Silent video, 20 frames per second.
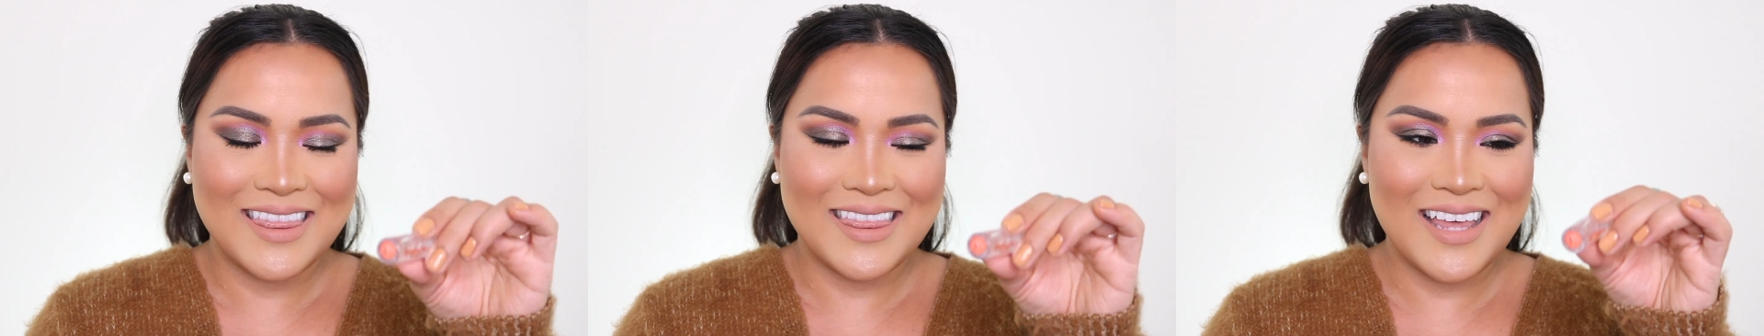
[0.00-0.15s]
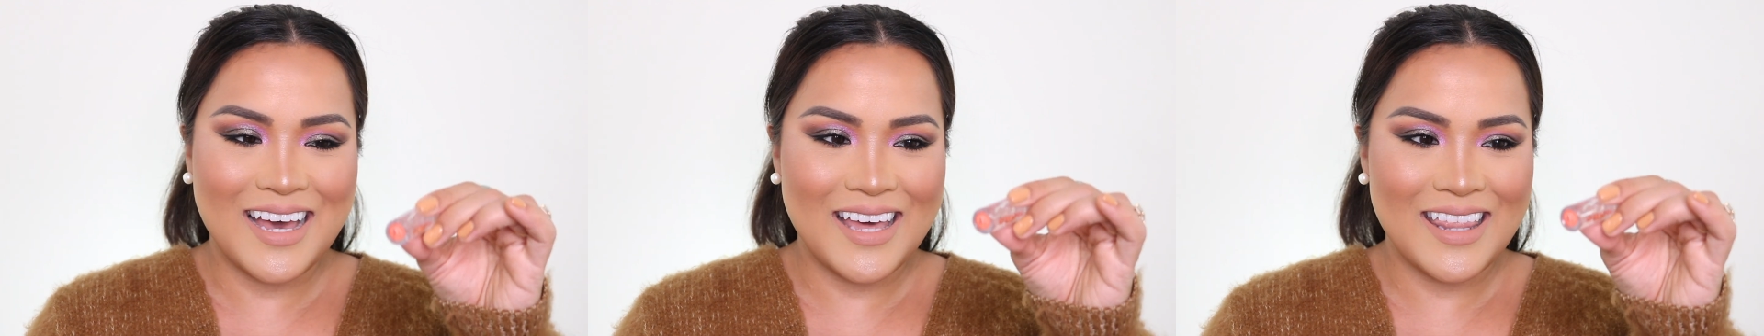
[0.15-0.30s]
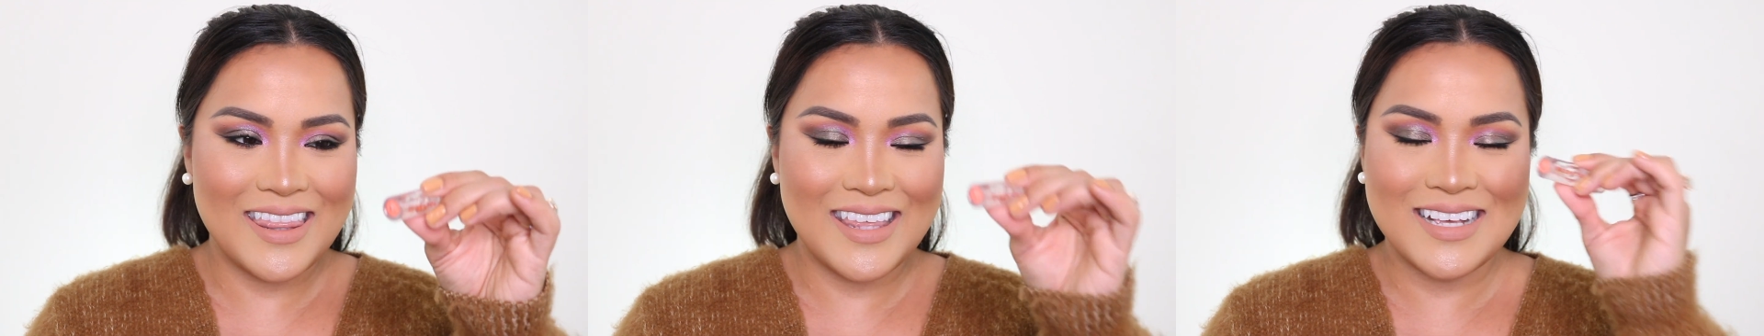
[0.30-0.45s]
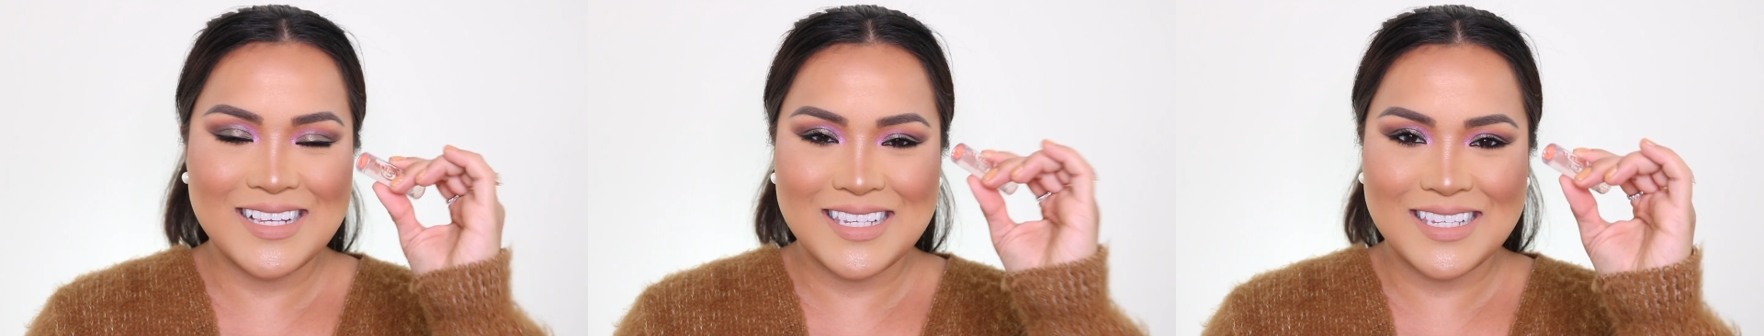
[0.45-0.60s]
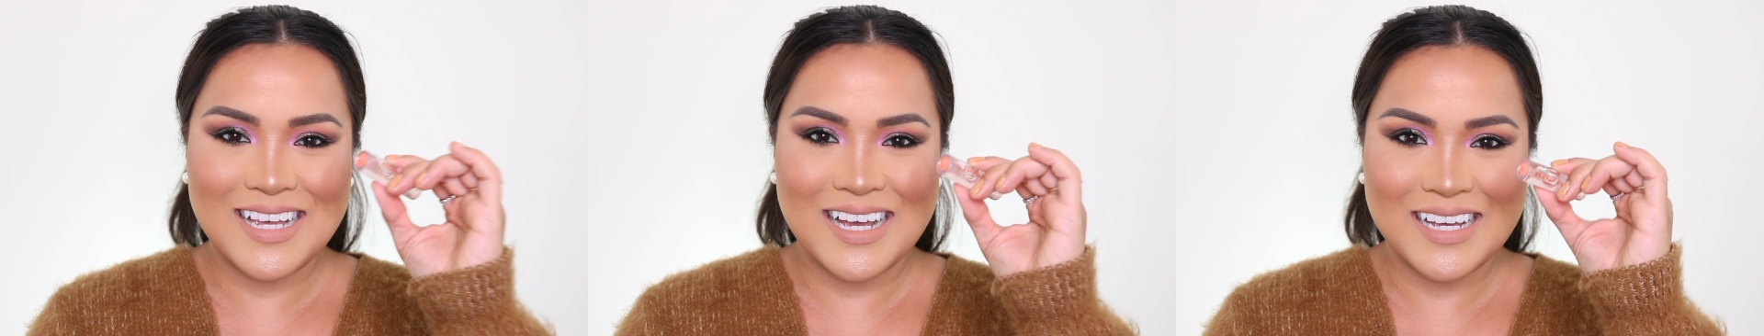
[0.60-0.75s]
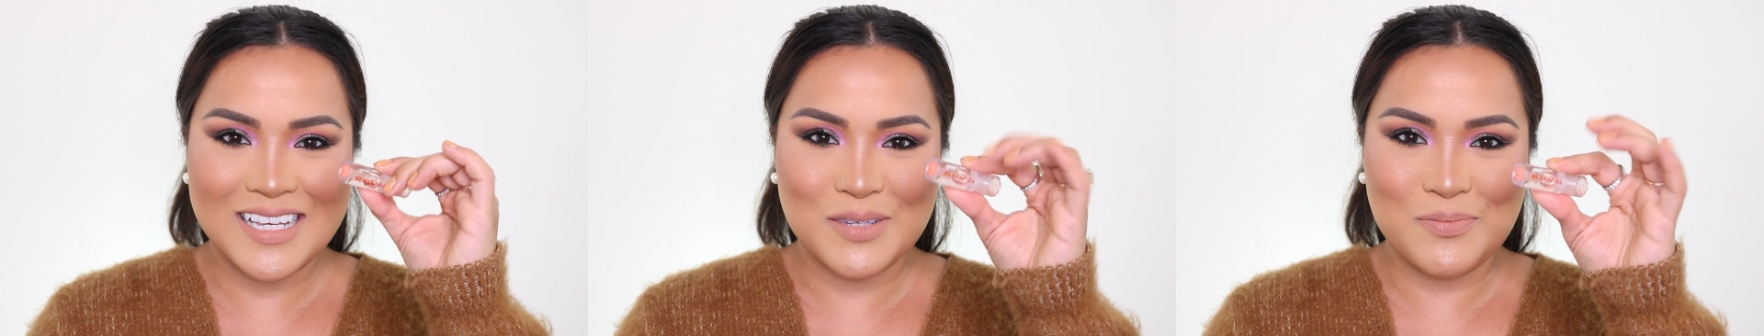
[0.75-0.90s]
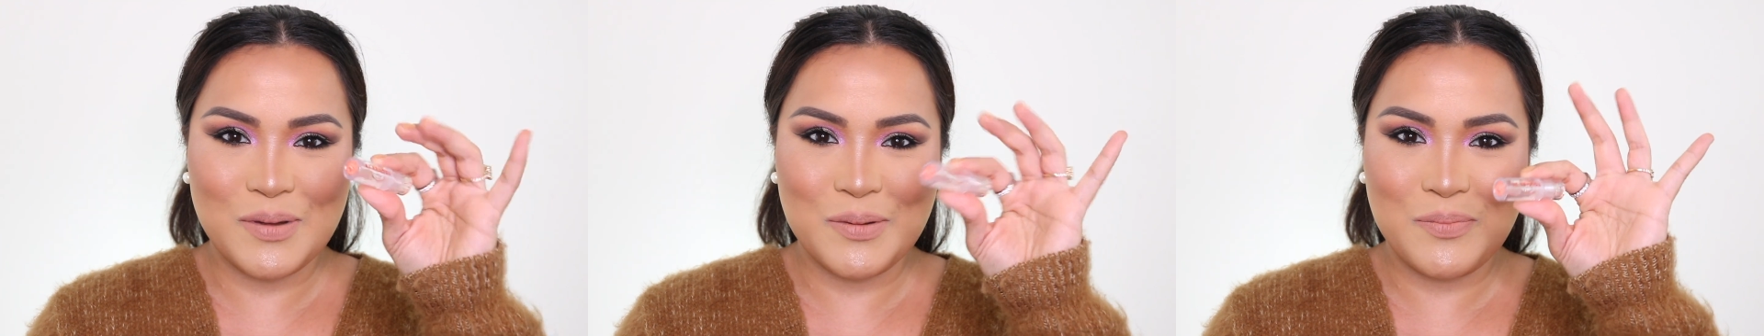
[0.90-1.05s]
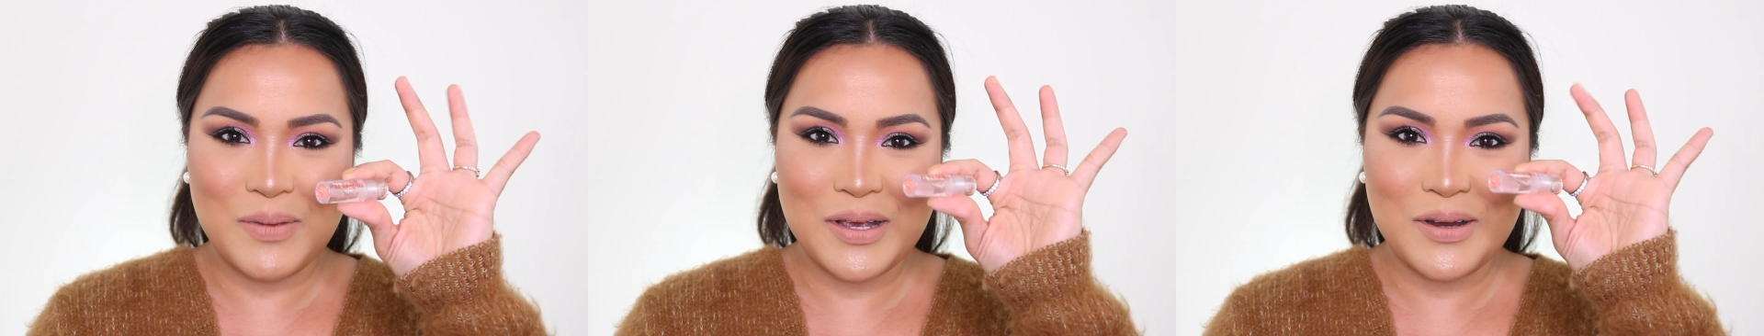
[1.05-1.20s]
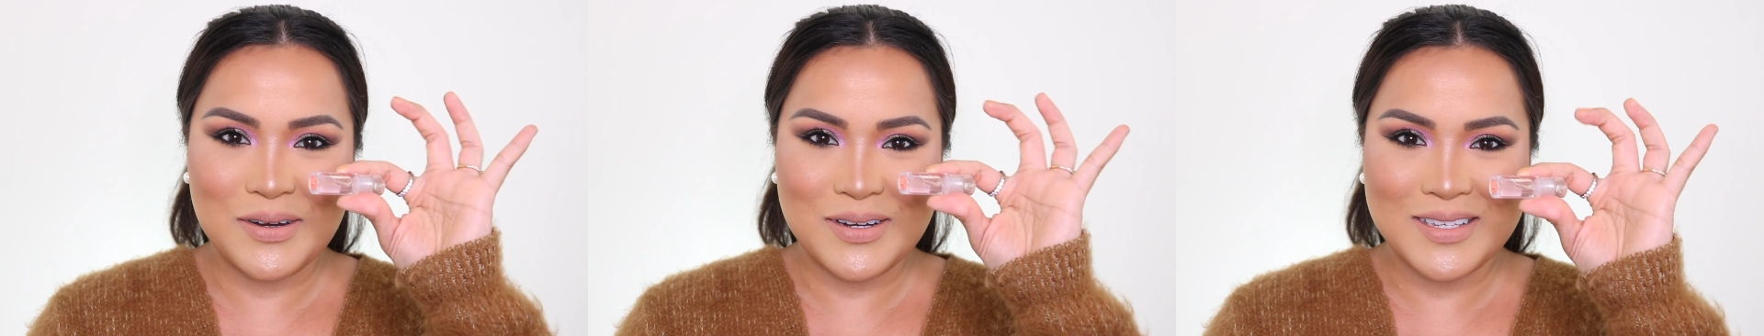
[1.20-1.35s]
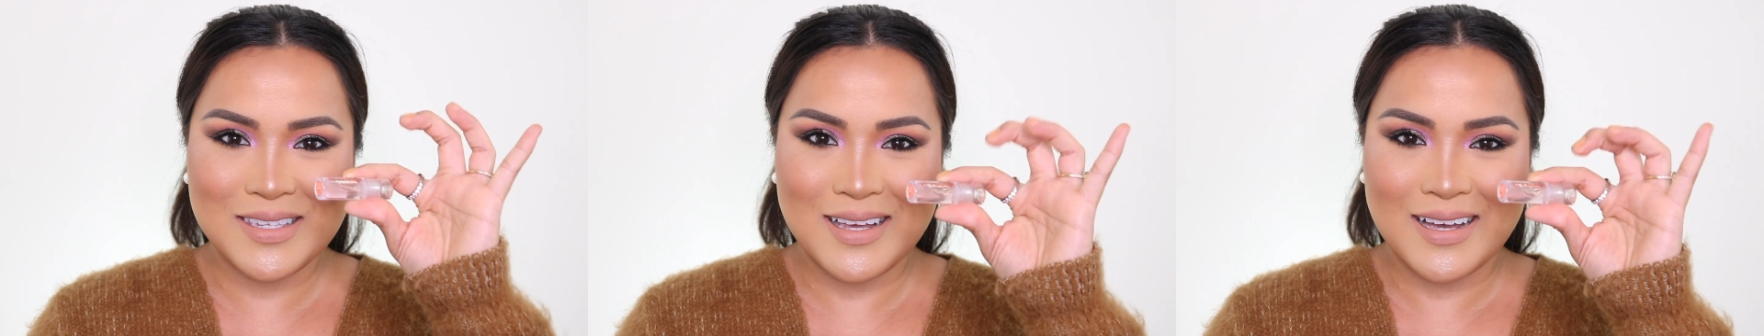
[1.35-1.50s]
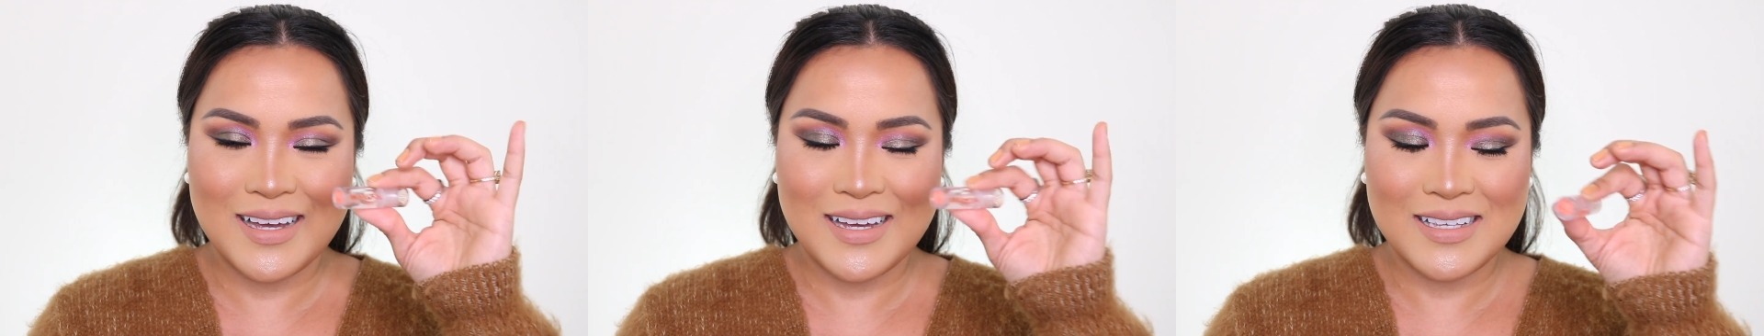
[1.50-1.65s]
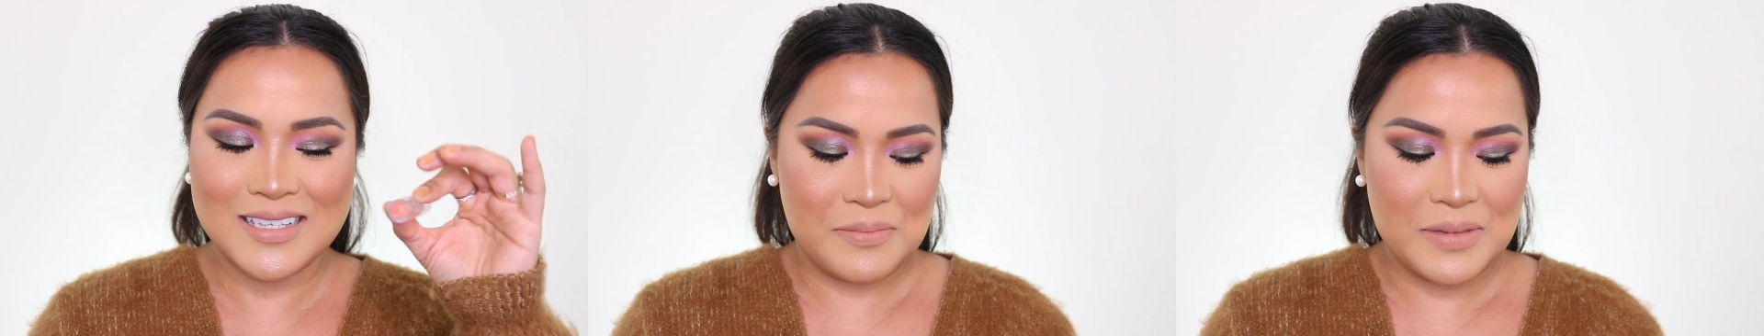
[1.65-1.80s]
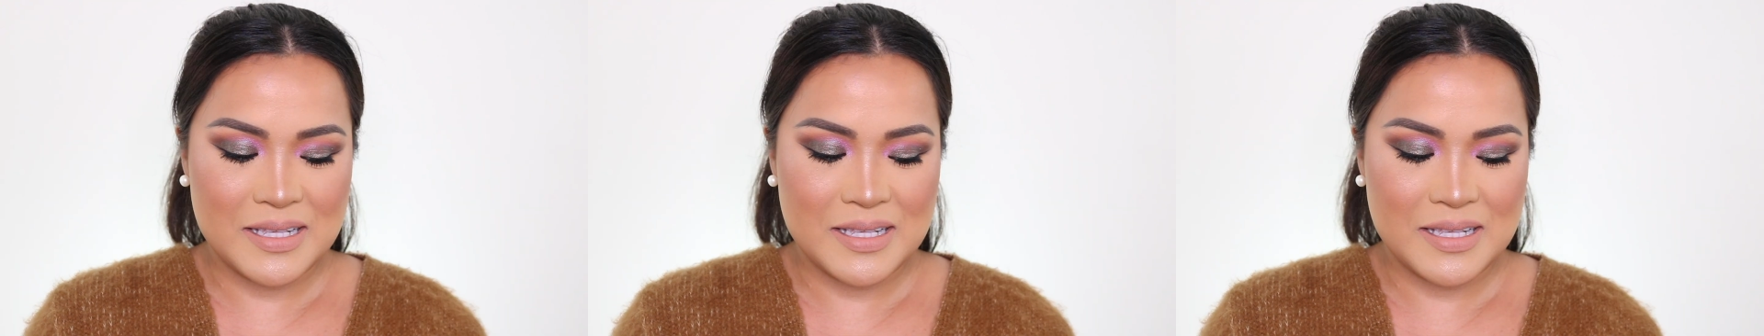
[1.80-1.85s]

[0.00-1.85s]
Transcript: not this size, but bigger size.